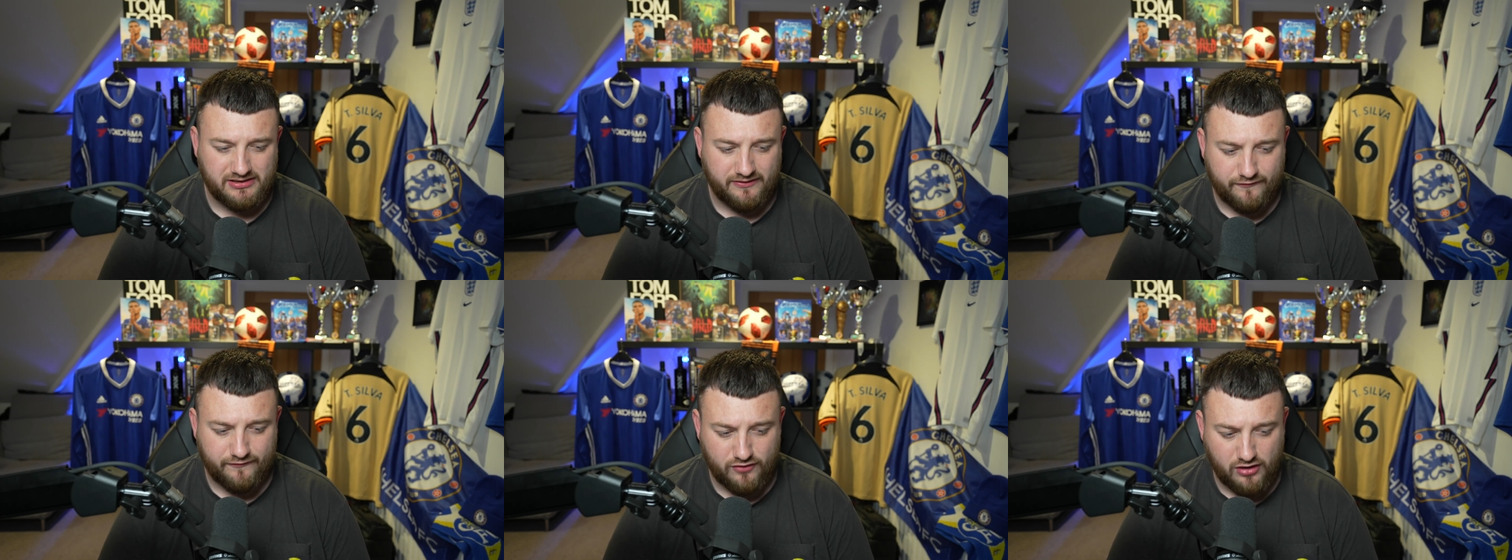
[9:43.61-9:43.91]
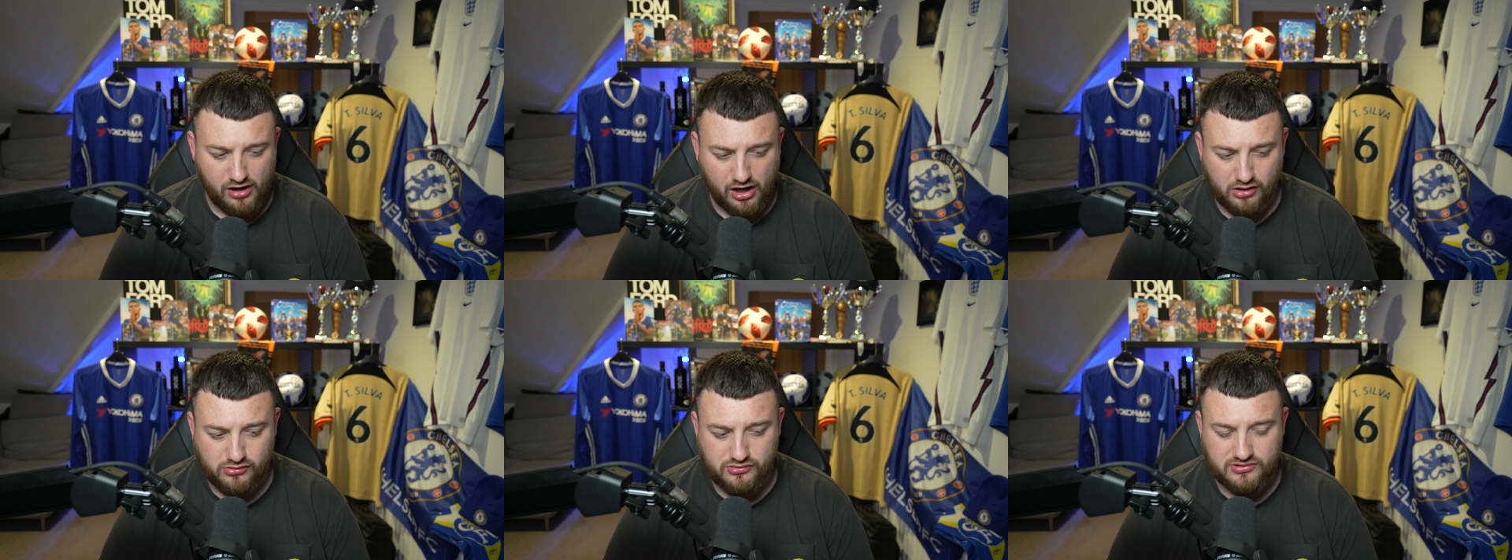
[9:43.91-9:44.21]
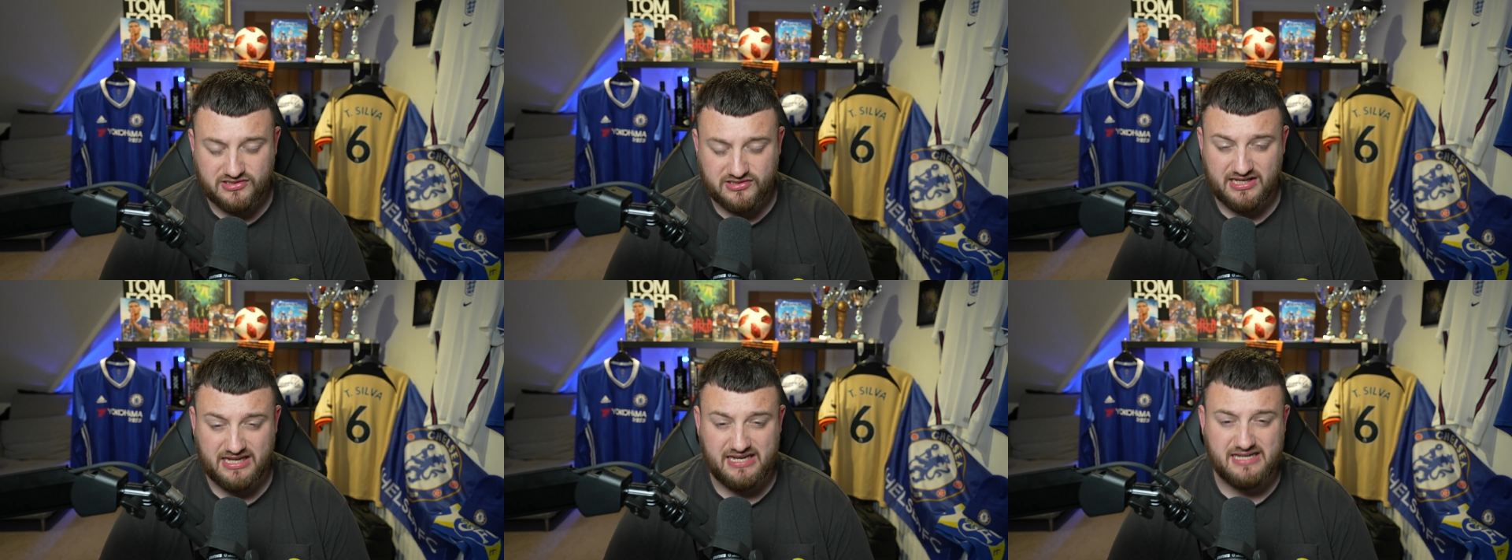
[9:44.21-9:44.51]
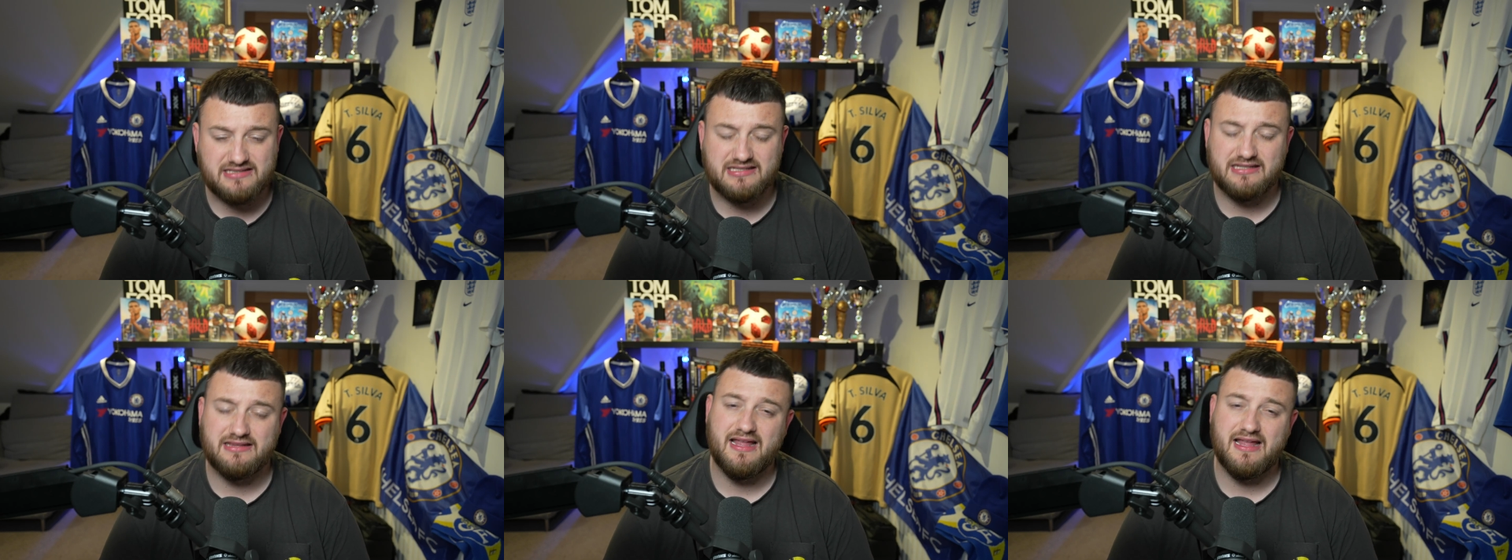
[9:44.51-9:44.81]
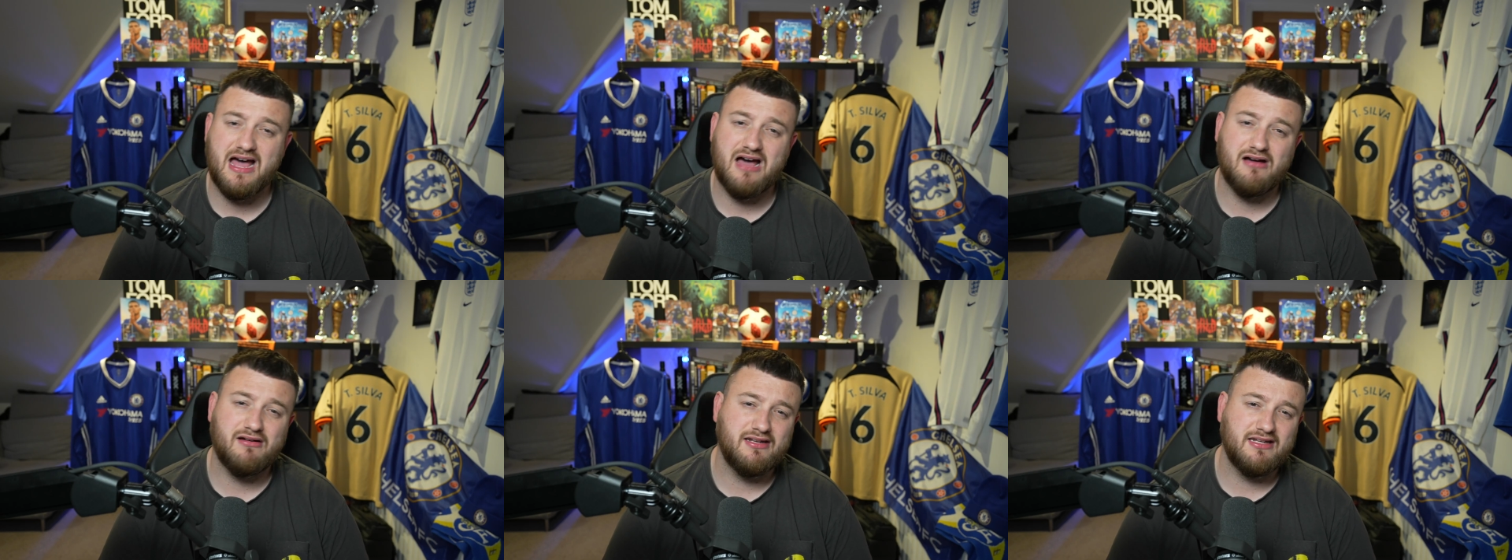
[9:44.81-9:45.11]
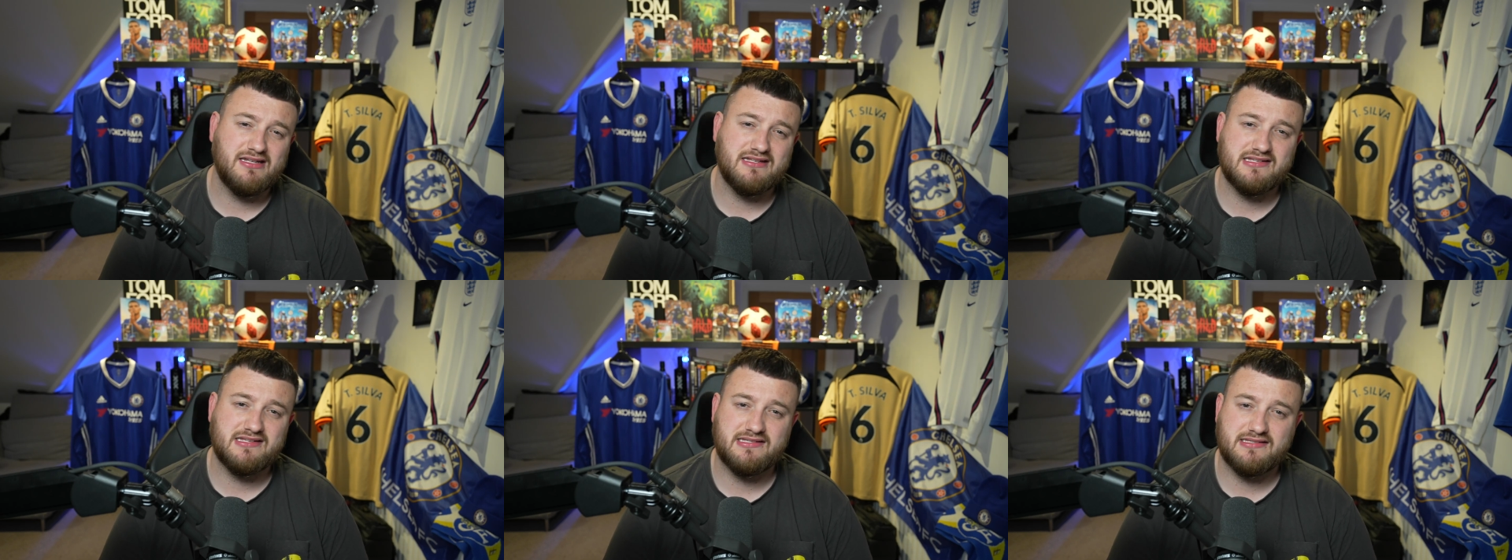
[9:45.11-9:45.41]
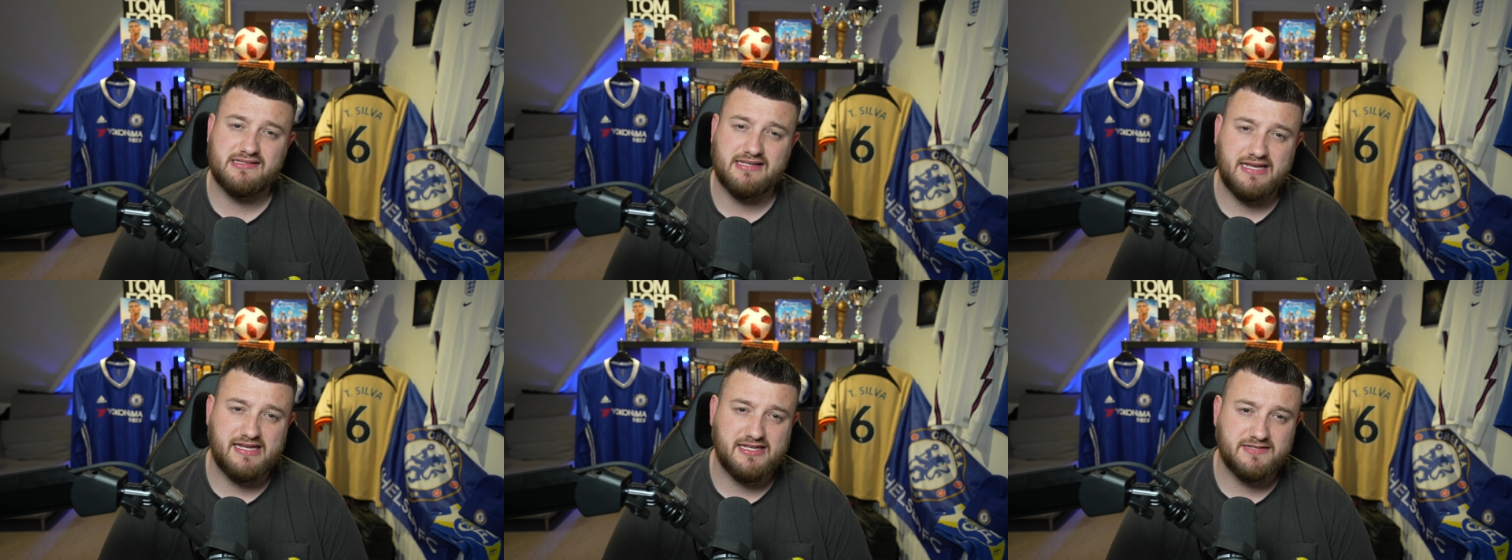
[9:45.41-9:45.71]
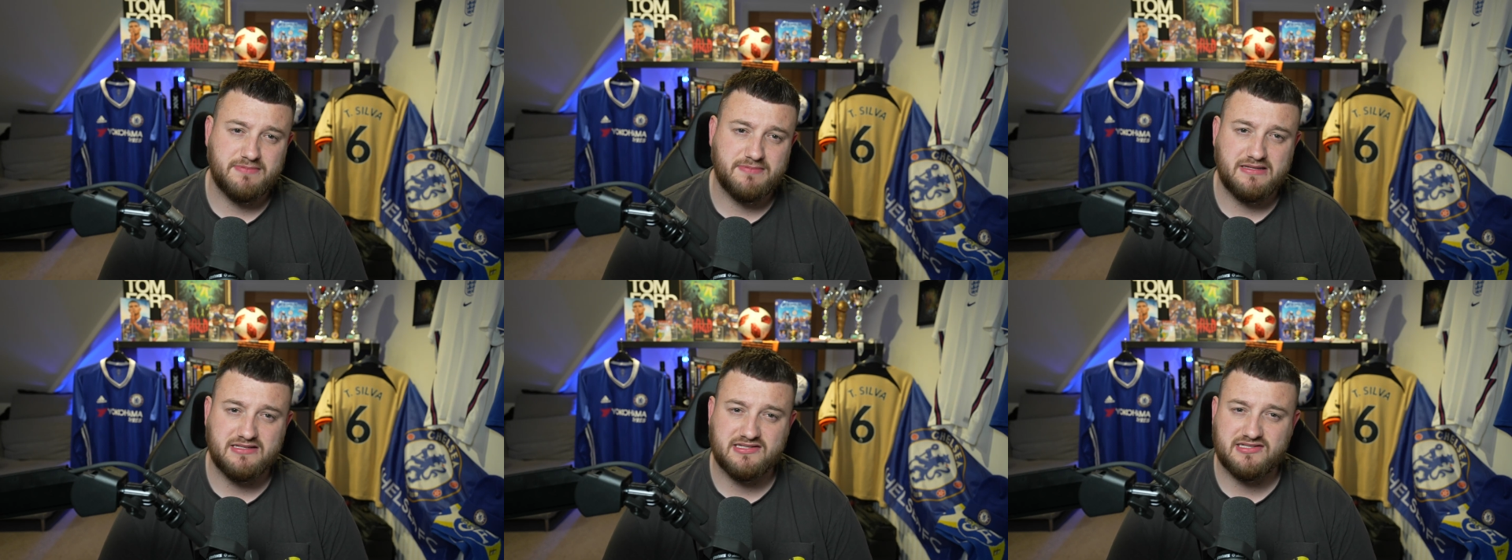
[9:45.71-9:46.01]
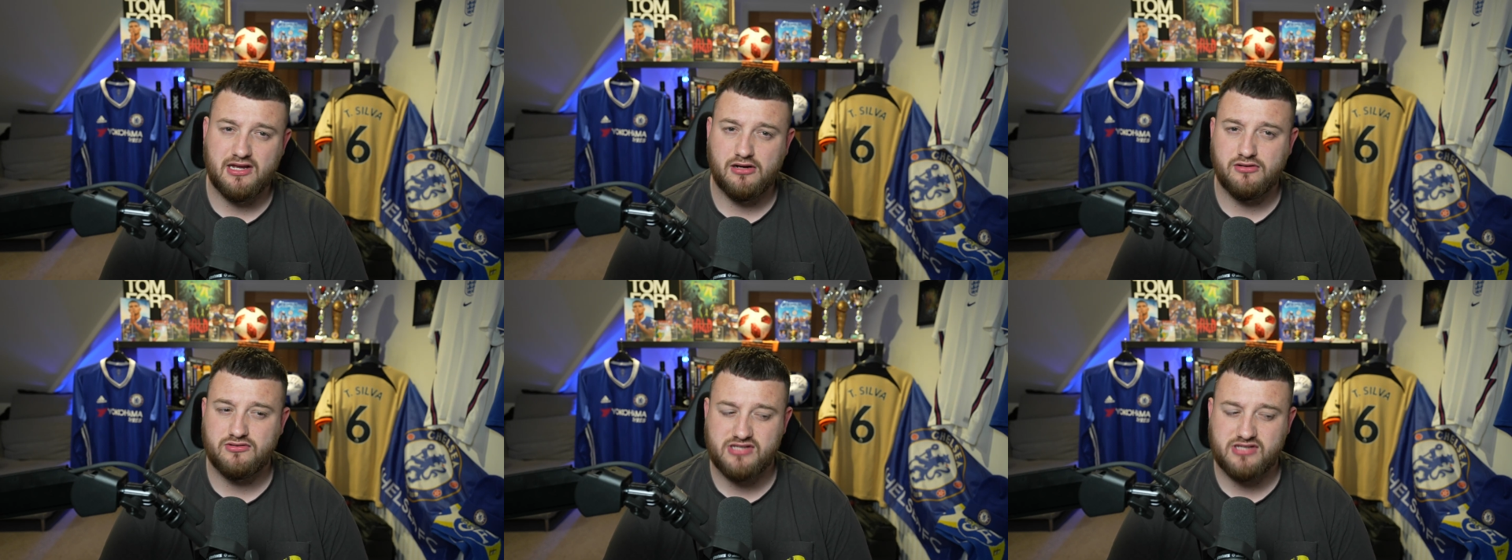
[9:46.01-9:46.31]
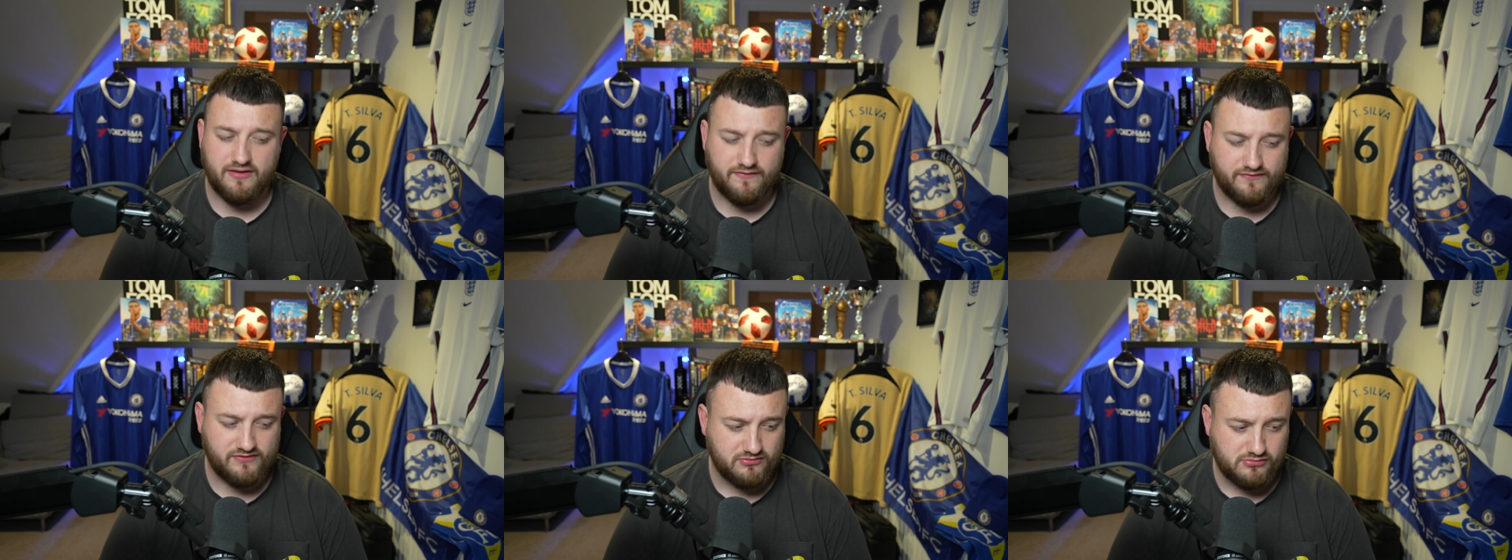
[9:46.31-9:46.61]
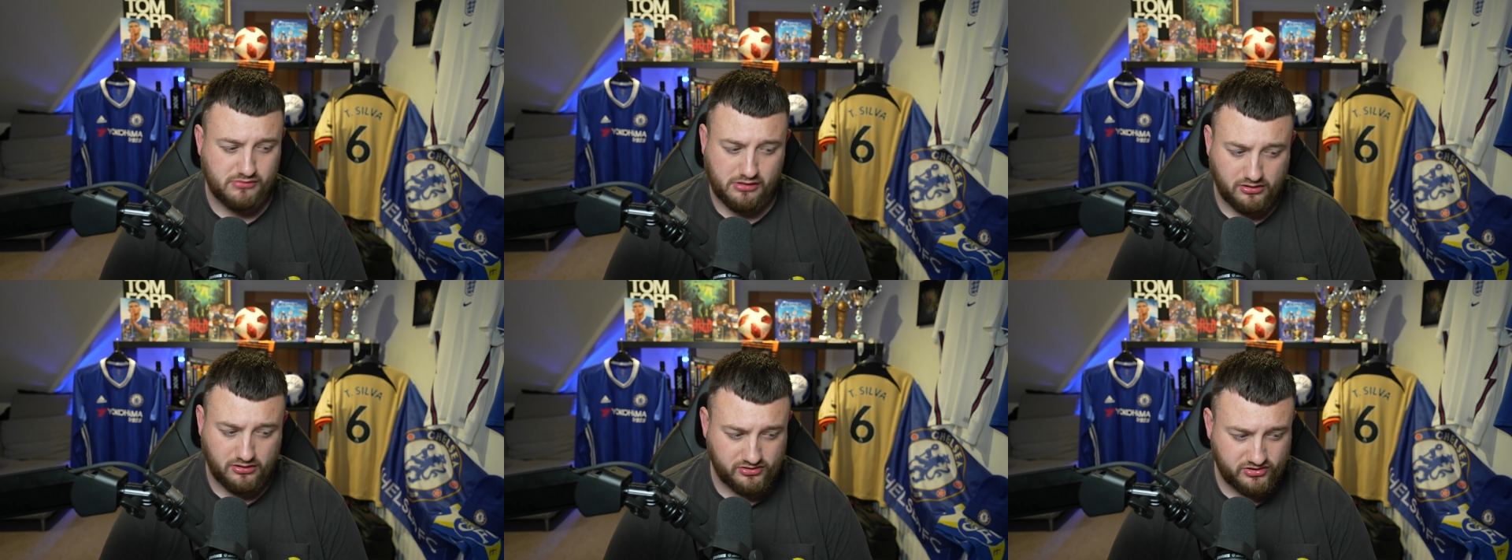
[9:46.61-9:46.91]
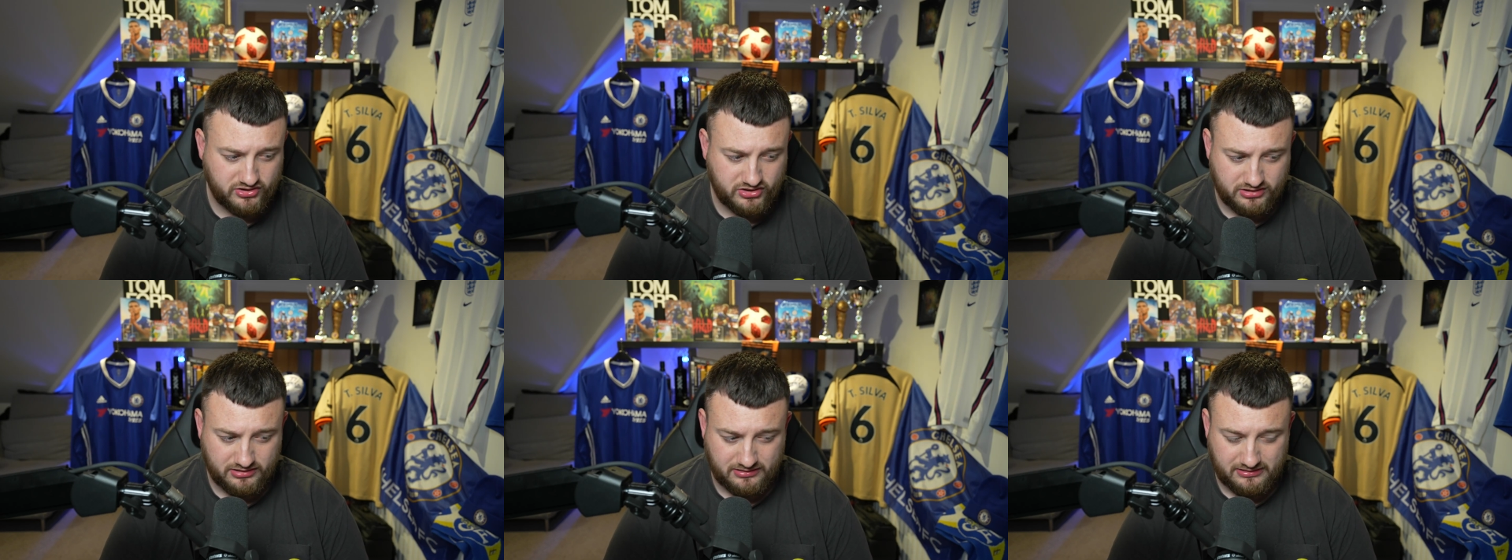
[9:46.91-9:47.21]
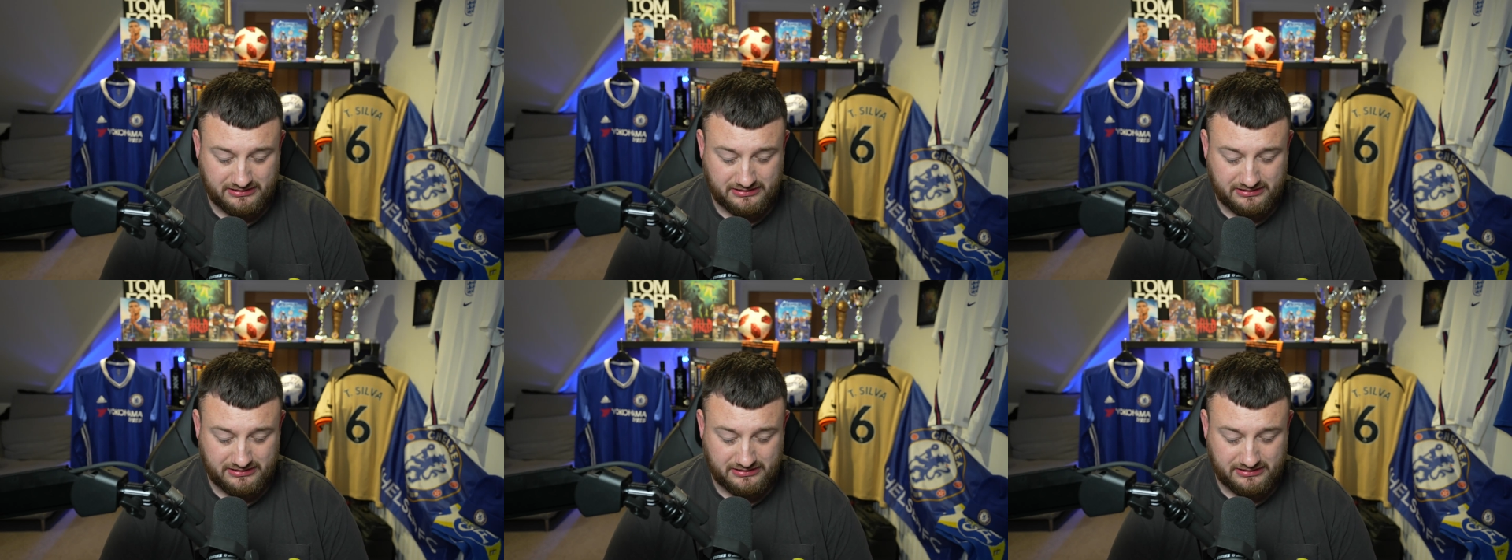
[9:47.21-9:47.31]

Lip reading: for a whole season now, and it's been so tough to watch.